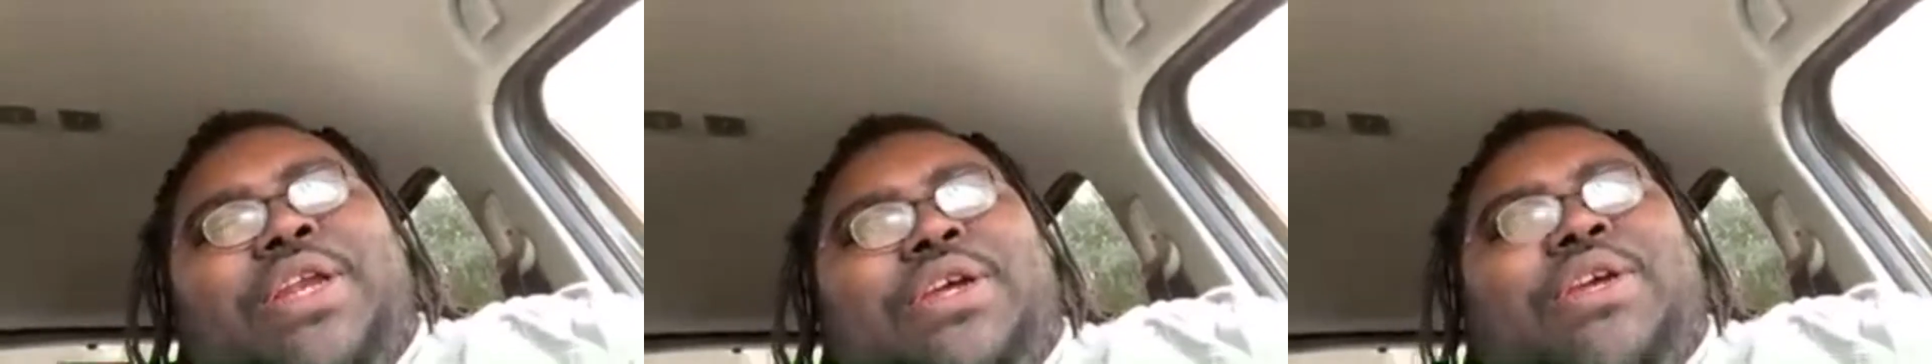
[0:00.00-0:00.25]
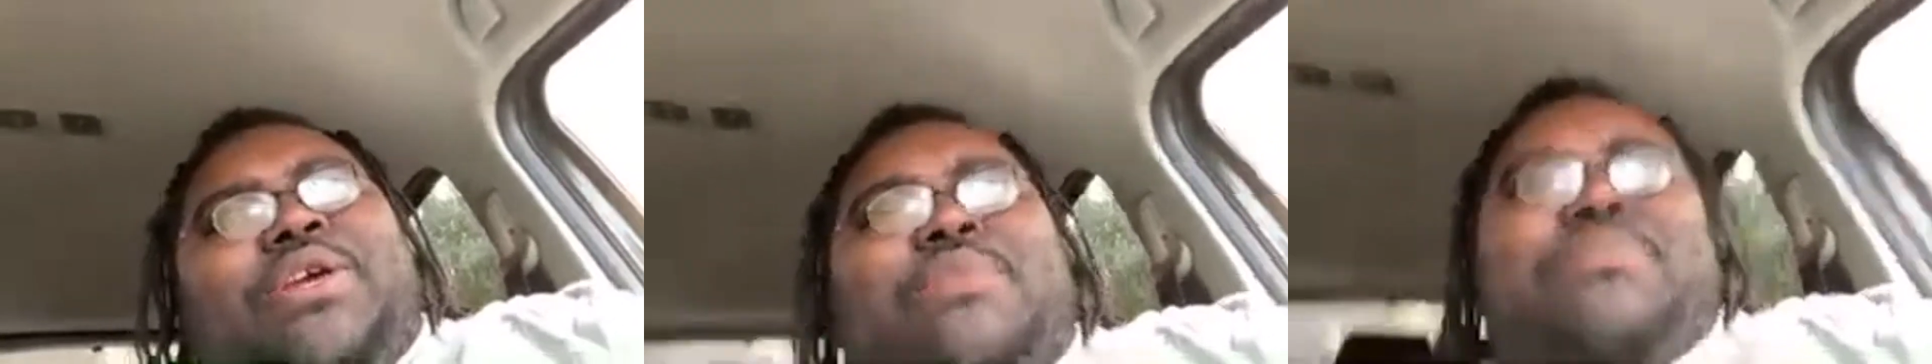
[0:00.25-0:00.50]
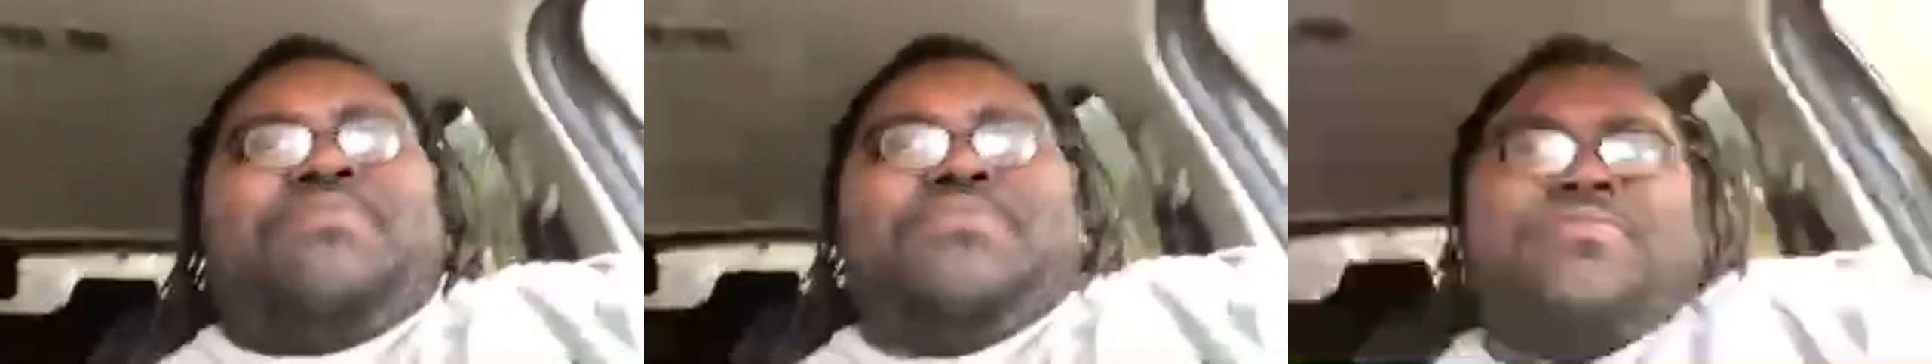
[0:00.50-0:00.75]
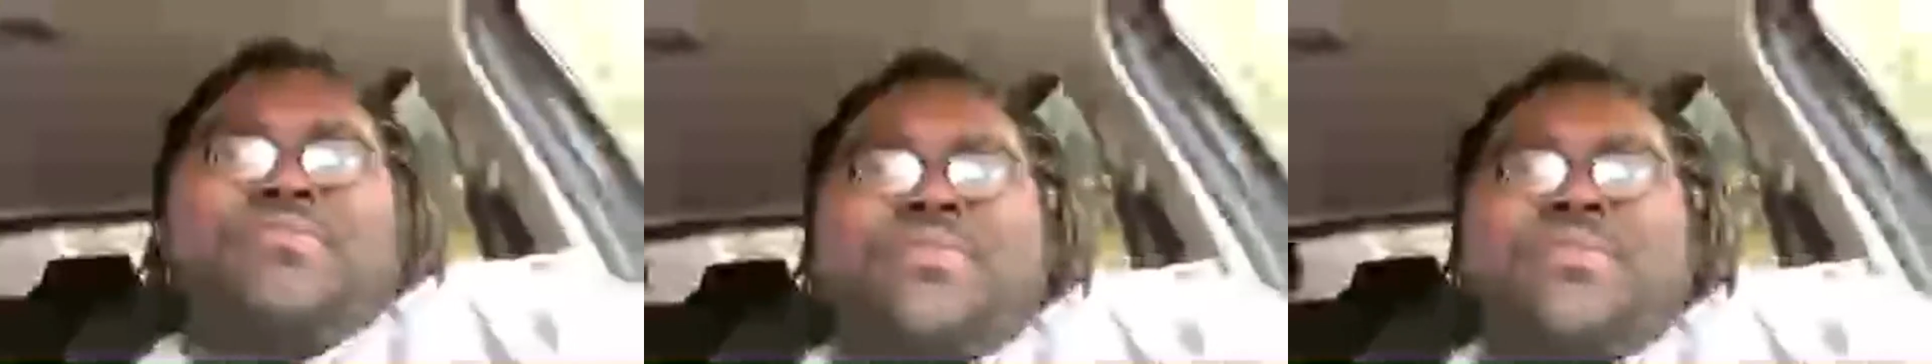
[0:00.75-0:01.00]
to go.
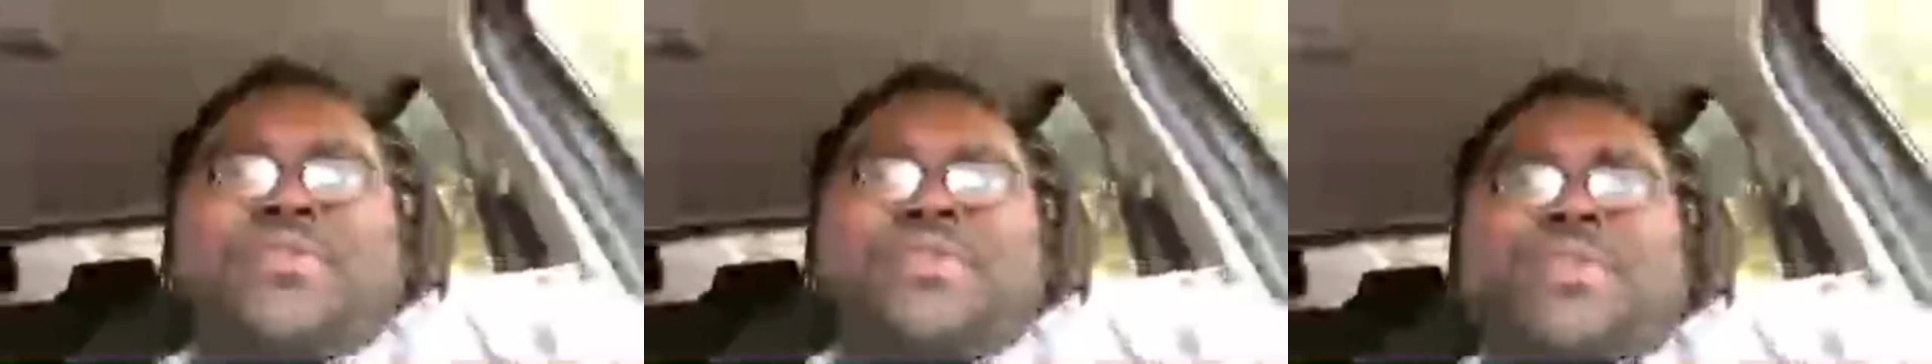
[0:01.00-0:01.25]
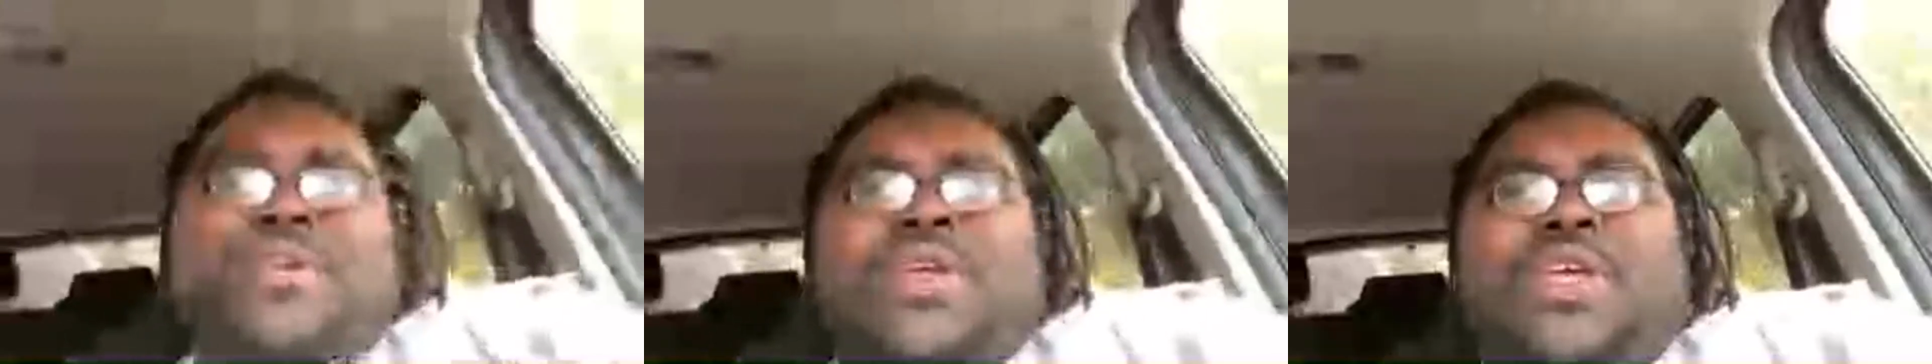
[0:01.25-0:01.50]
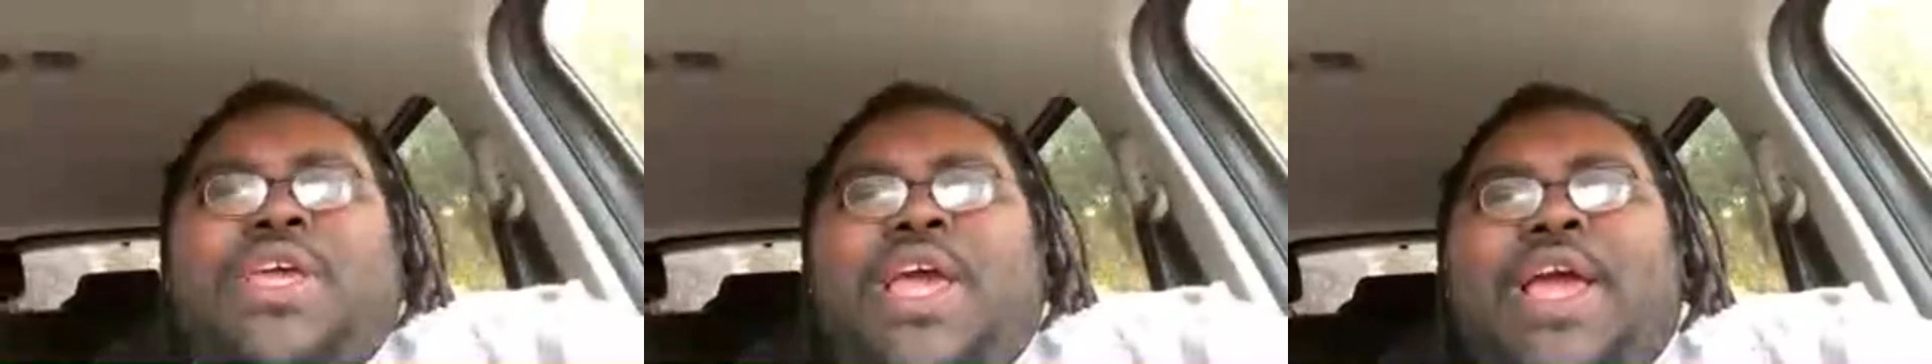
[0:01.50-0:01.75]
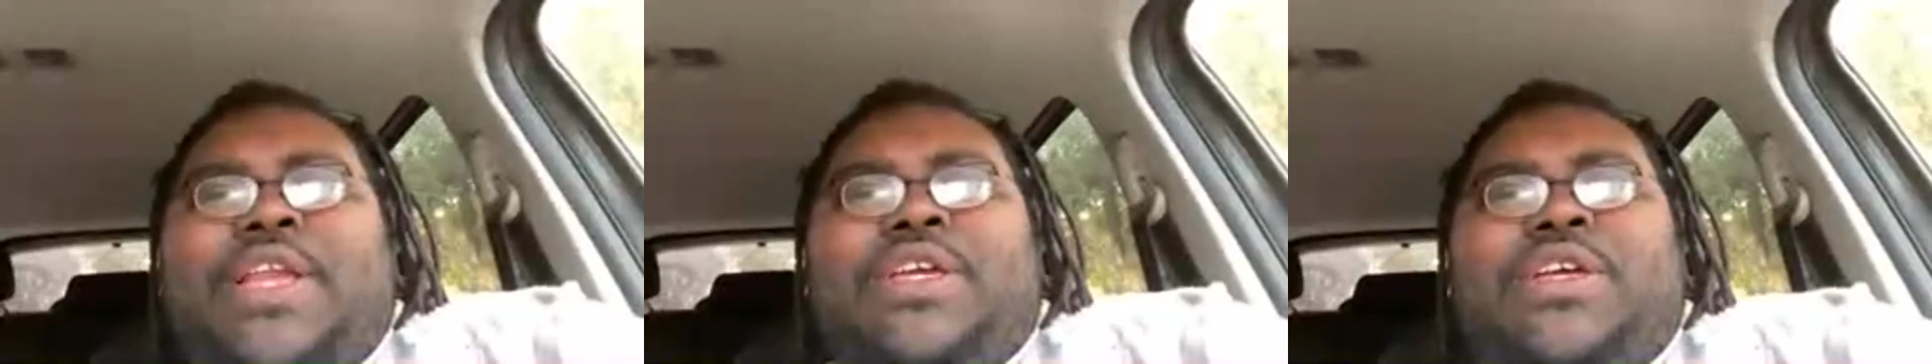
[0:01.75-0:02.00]
He
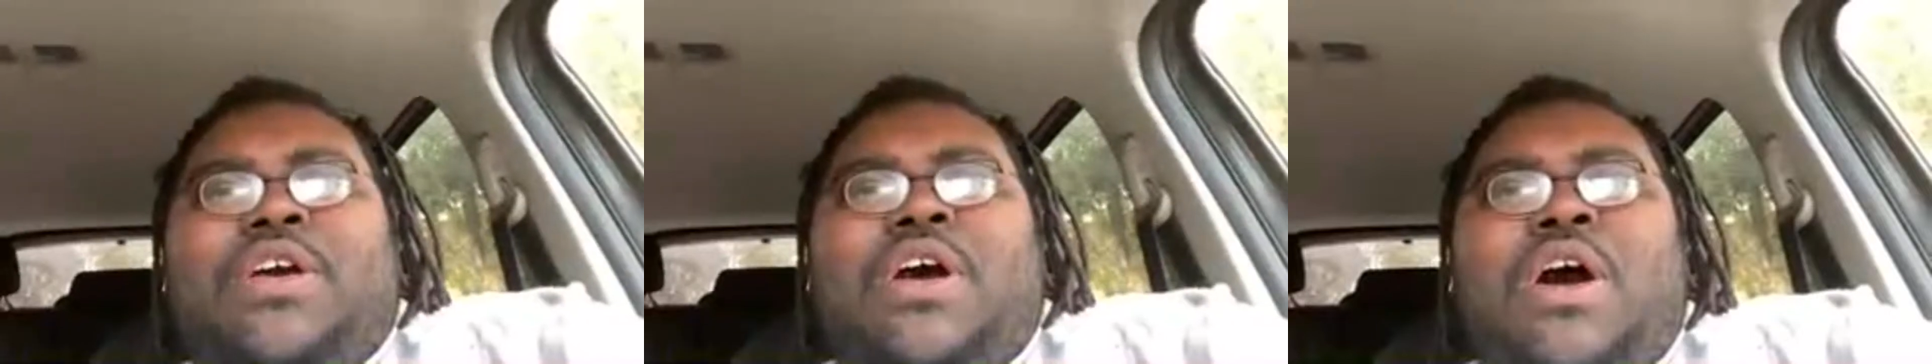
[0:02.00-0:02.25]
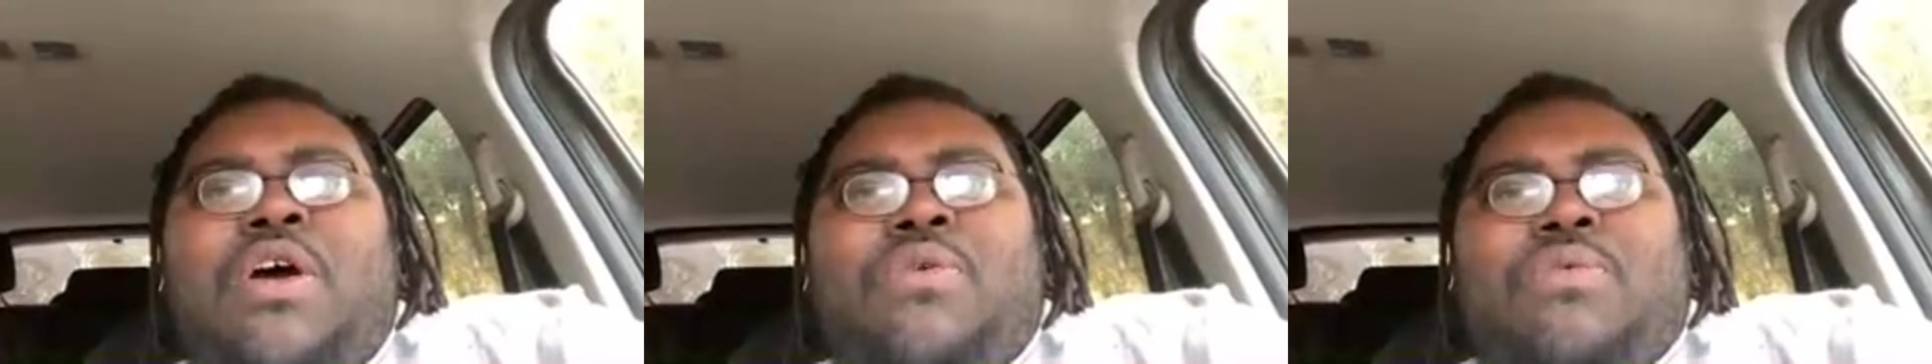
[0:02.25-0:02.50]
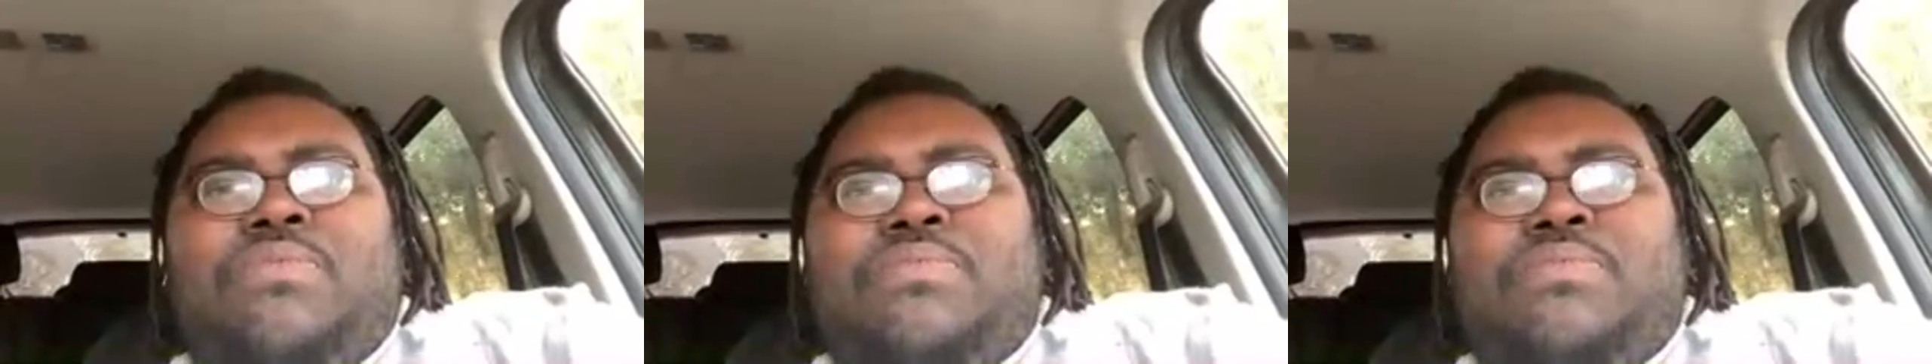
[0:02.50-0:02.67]
had to go.